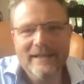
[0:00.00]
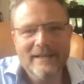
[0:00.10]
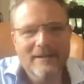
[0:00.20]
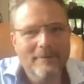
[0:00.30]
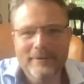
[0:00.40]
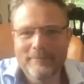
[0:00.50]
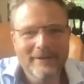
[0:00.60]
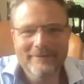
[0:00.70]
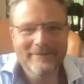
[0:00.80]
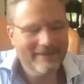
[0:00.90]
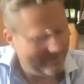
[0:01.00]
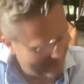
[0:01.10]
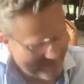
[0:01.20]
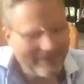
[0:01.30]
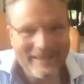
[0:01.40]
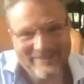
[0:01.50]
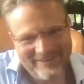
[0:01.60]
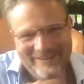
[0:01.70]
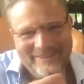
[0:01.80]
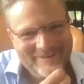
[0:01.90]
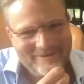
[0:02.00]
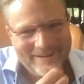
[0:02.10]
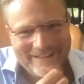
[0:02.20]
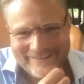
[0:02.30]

remember, so that's another great.